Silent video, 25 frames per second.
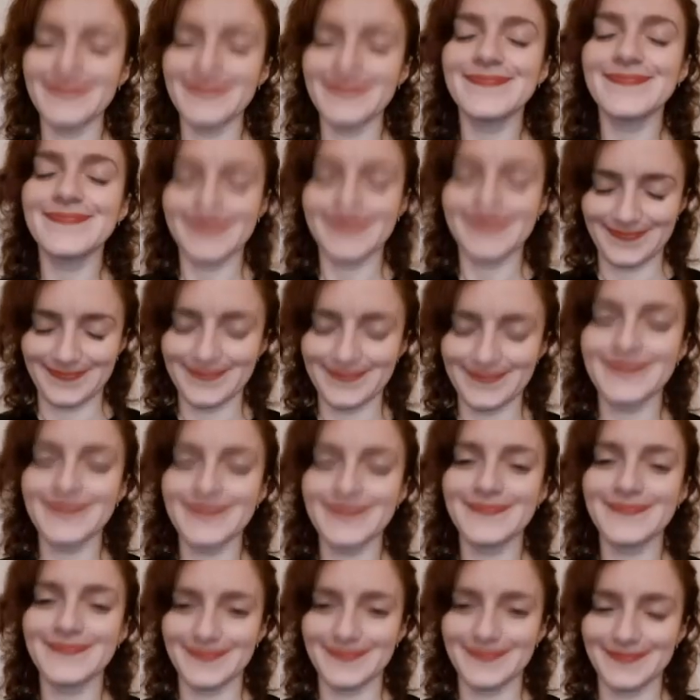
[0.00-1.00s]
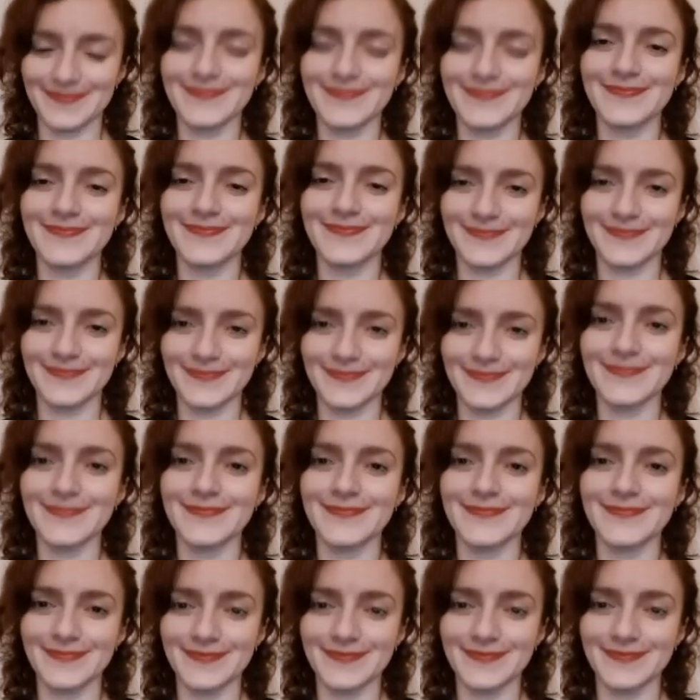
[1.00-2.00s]

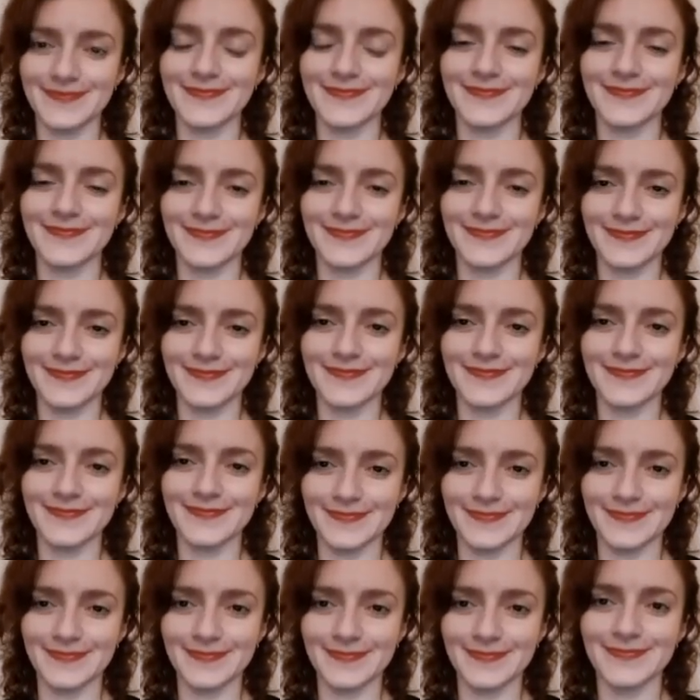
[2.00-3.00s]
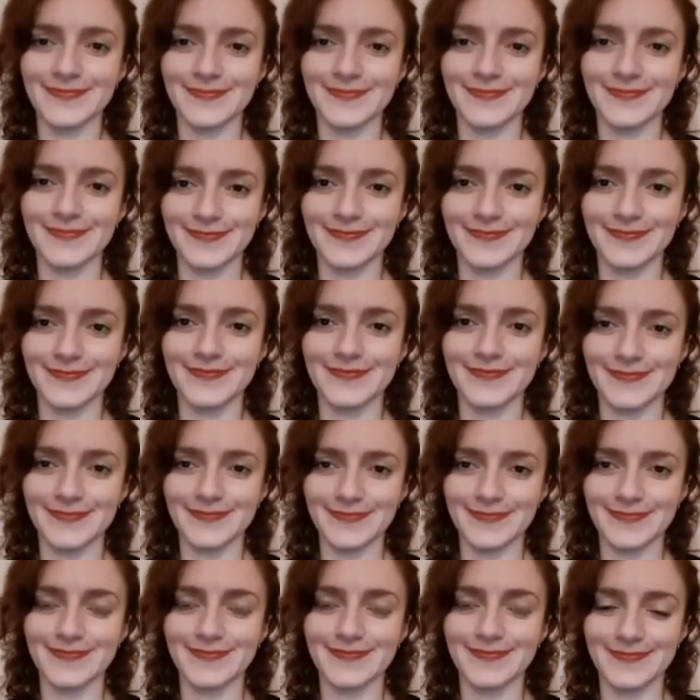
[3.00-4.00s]

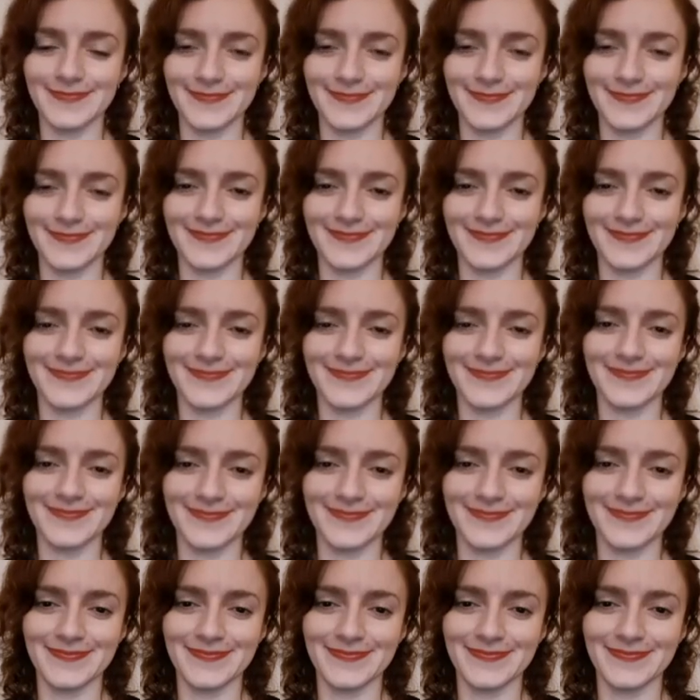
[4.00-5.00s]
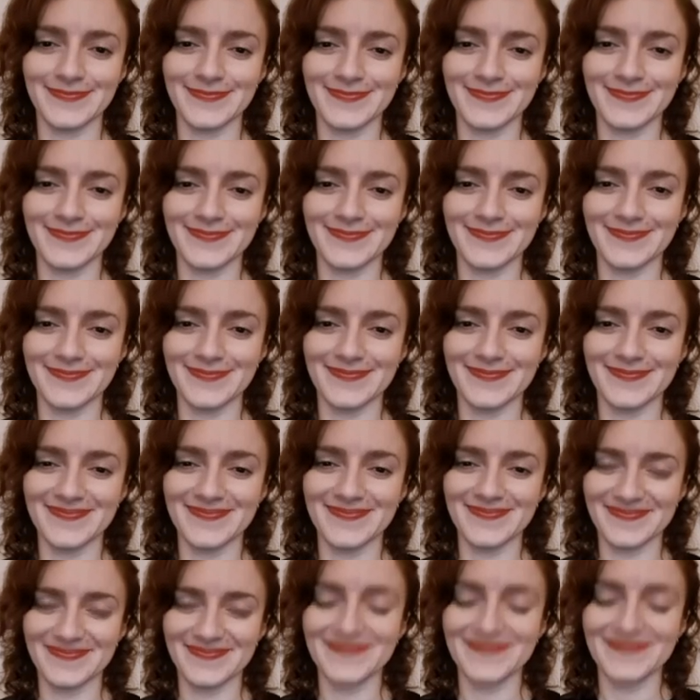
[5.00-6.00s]

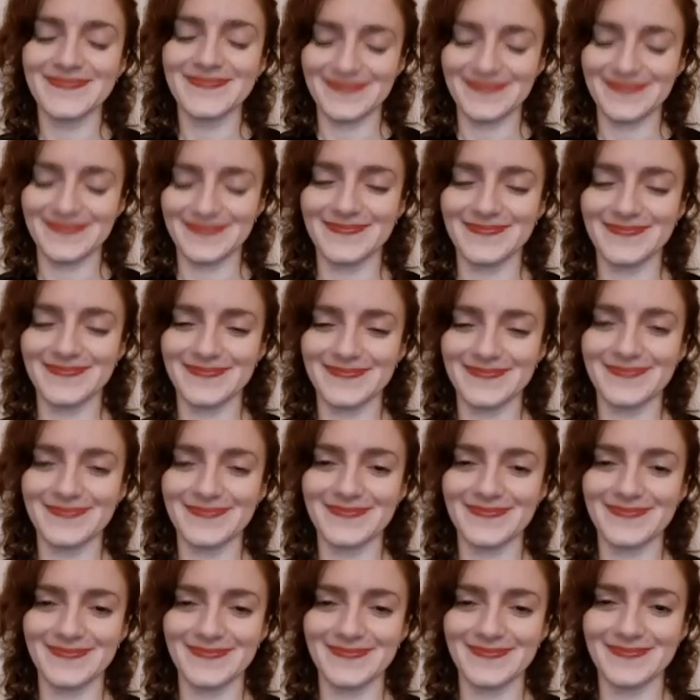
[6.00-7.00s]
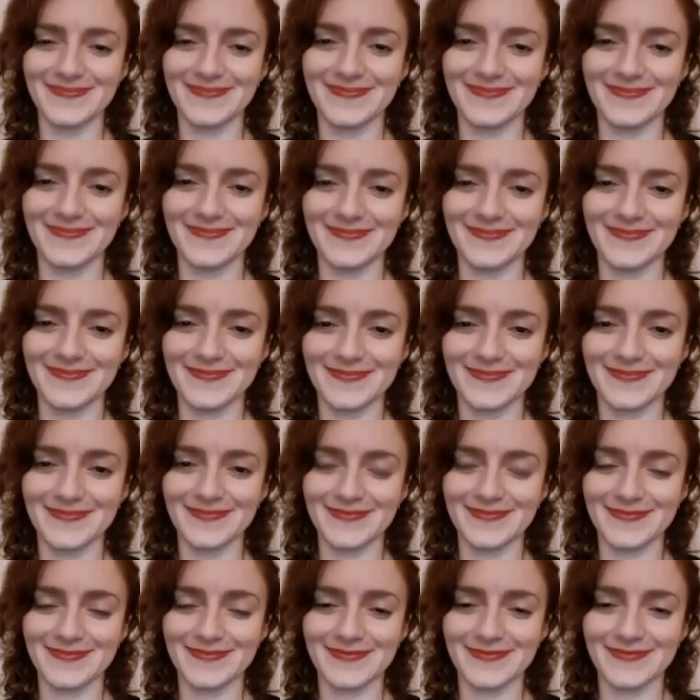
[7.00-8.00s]
(silent)